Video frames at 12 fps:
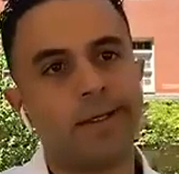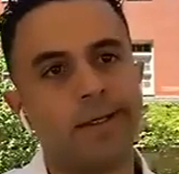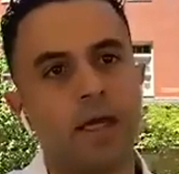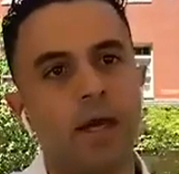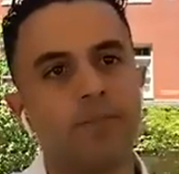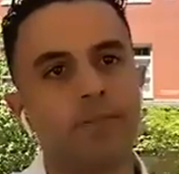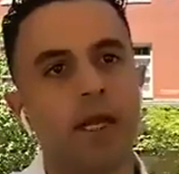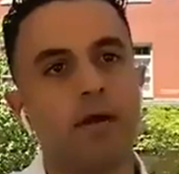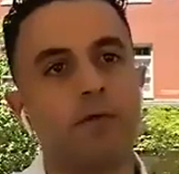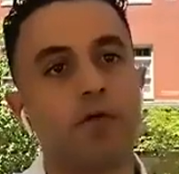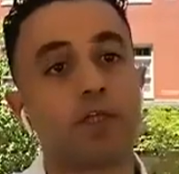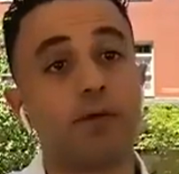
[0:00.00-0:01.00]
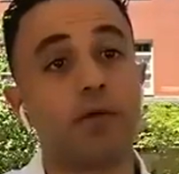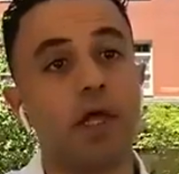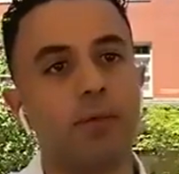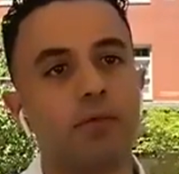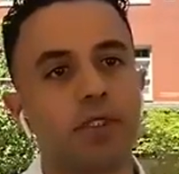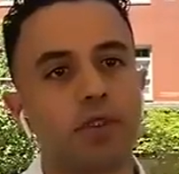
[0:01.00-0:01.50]
I mean, of course, it will
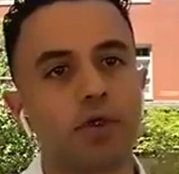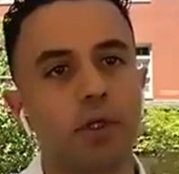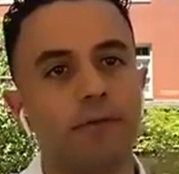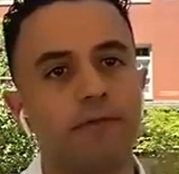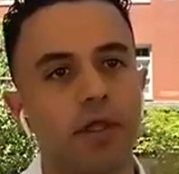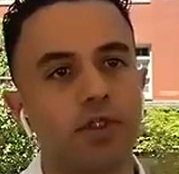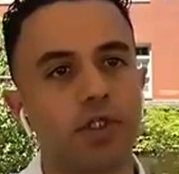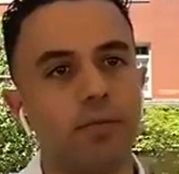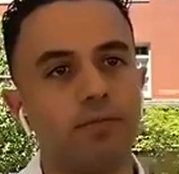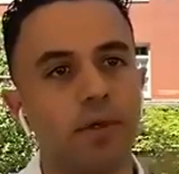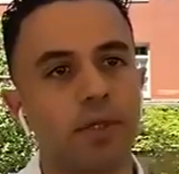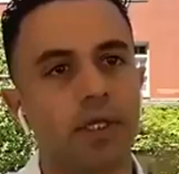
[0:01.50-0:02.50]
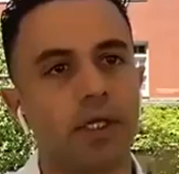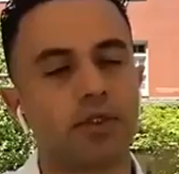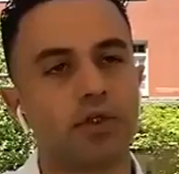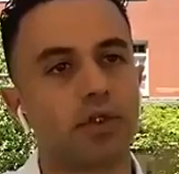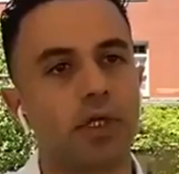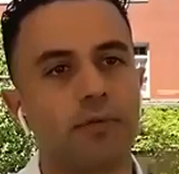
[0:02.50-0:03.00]
help with the surgical fellowship, but the
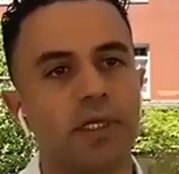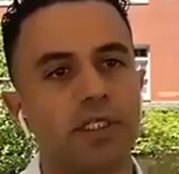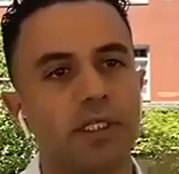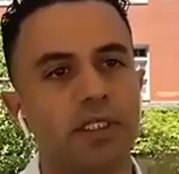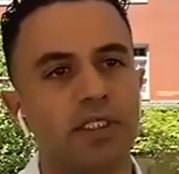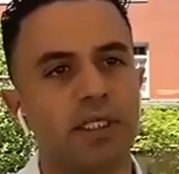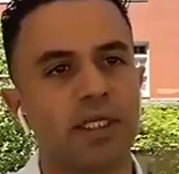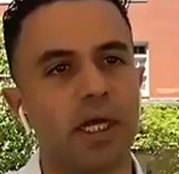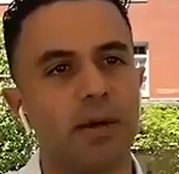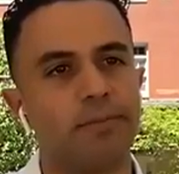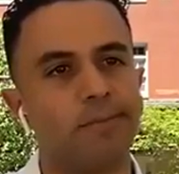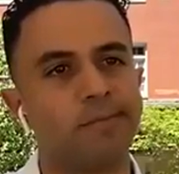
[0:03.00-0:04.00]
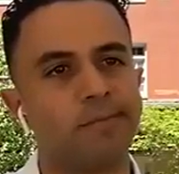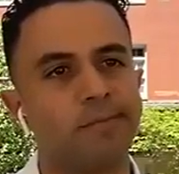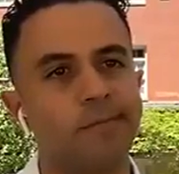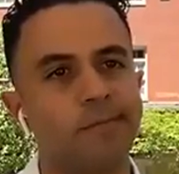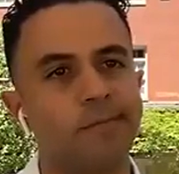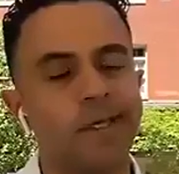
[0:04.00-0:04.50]
surgical residency,
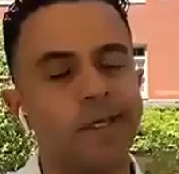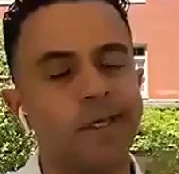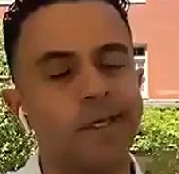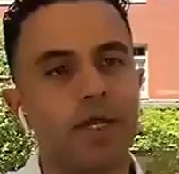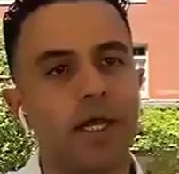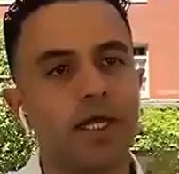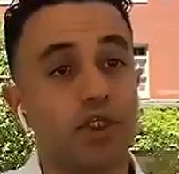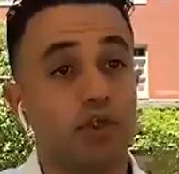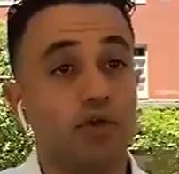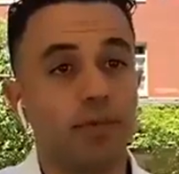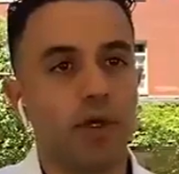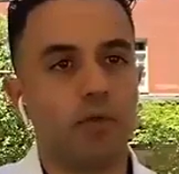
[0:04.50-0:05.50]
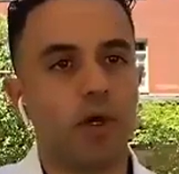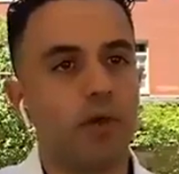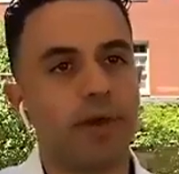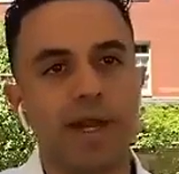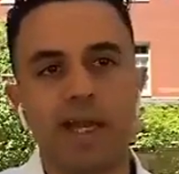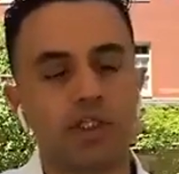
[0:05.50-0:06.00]
I mean, I assume it will,
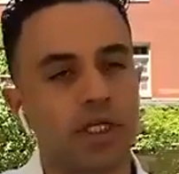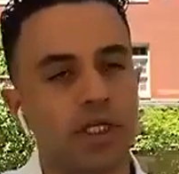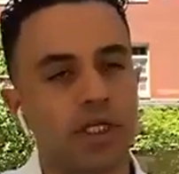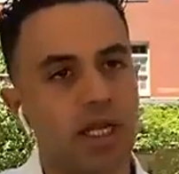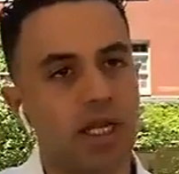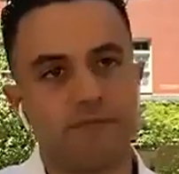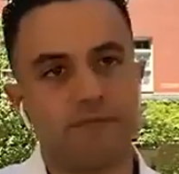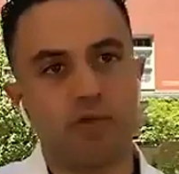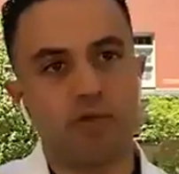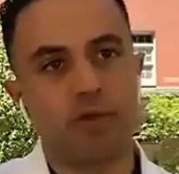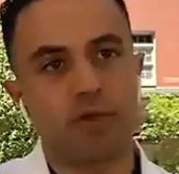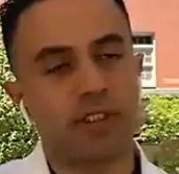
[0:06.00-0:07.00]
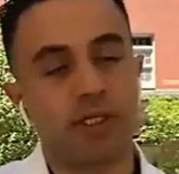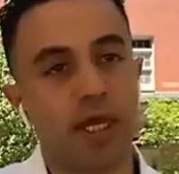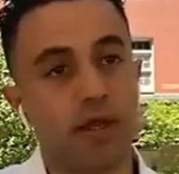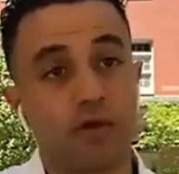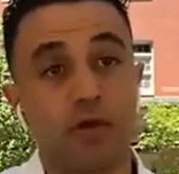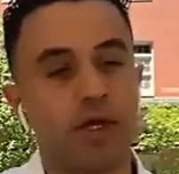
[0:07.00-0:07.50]
but I actually have no experience in that.
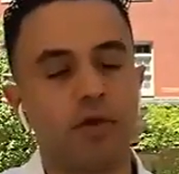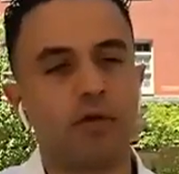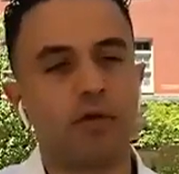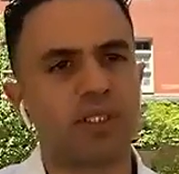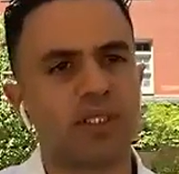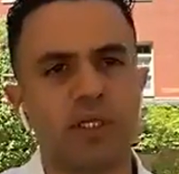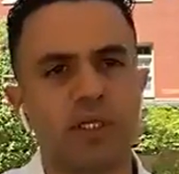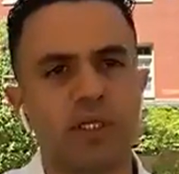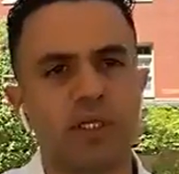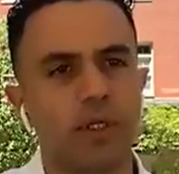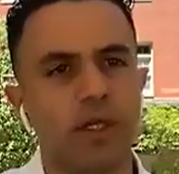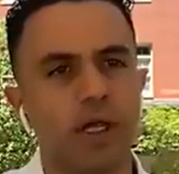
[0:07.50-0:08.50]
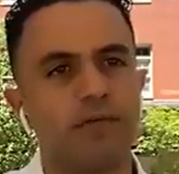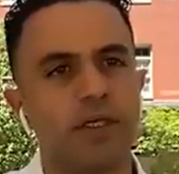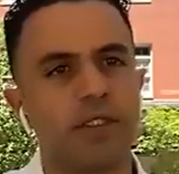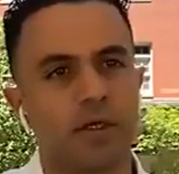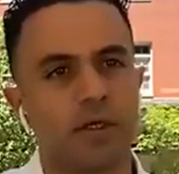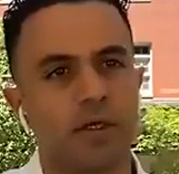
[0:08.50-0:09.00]
All I know is that in Jordan, none of these
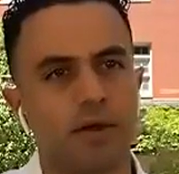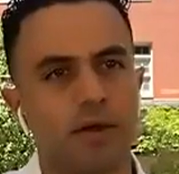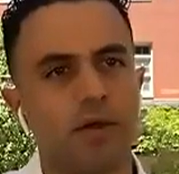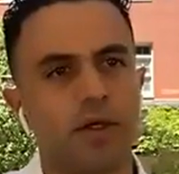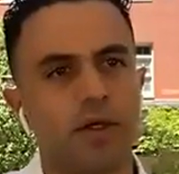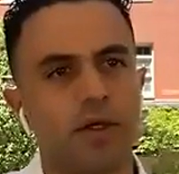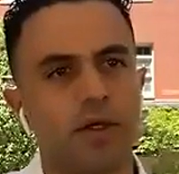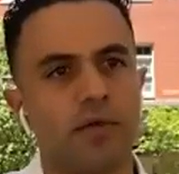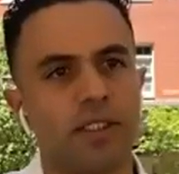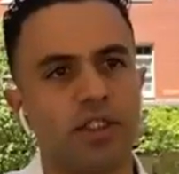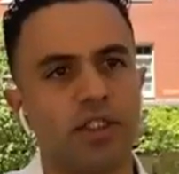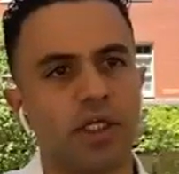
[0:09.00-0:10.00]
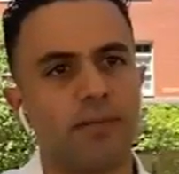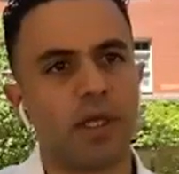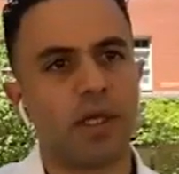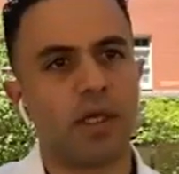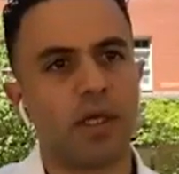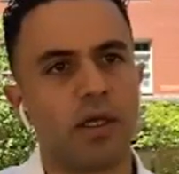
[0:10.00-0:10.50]
are, ACGME
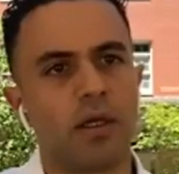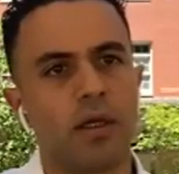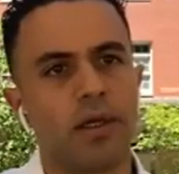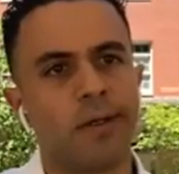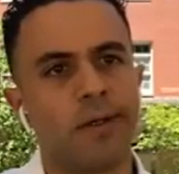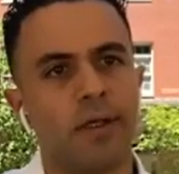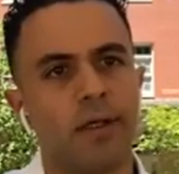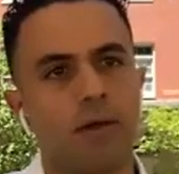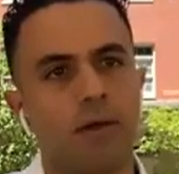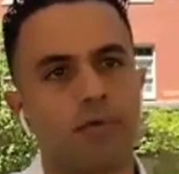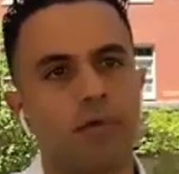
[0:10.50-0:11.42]
approved.